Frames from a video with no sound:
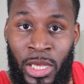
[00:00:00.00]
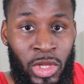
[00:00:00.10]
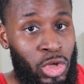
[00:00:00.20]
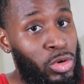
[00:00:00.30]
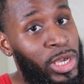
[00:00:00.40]

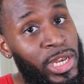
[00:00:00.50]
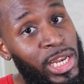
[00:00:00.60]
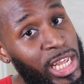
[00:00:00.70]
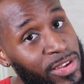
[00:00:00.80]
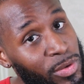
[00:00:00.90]
You
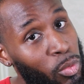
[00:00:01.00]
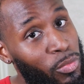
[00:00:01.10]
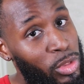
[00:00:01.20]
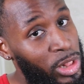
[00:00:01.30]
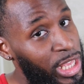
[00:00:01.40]
can
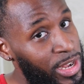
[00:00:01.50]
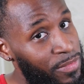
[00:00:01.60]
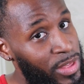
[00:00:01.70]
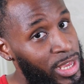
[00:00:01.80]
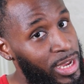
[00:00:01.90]

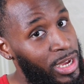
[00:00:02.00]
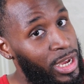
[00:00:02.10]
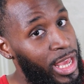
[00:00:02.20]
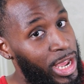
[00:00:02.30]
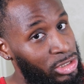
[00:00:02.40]
leave
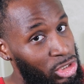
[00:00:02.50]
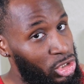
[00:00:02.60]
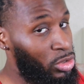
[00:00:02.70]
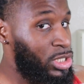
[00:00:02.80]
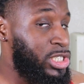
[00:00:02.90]
the extra
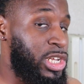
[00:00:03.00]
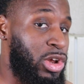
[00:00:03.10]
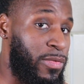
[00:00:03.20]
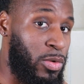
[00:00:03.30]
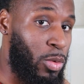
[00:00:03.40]
juices in
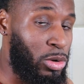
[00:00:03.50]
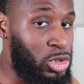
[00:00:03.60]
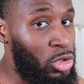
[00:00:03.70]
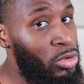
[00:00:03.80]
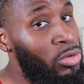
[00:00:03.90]
there if you want
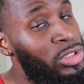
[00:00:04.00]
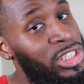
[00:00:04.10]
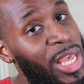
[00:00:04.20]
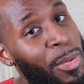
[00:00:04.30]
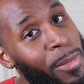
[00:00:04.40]
to.
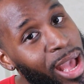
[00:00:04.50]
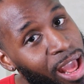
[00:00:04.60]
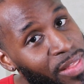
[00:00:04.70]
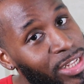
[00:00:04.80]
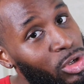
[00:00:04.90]
Just keep in
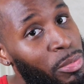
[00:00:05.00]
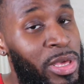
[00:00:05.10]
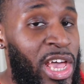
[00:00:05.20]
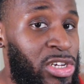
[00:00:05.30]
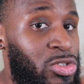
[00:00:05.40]
mind that's going to
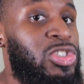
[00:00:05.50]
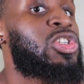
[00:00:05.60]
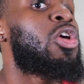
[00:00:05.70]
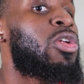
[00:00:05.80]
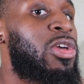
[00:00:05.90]
be extra
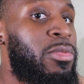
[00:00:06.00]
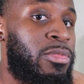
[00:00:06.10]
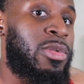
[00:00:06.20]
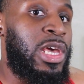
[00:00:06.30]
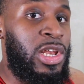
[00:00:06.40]
sodium
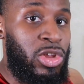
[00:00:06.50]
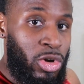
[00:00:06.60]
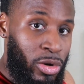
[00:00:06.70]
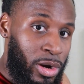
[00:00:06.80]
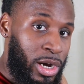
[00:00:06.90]
in
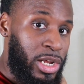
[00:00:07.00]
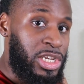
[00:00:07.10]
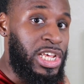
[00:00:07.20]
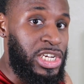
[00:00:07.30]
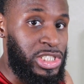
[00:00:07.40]
your
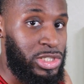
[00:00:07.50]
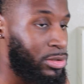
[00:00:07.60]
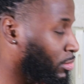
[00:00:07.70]
dish.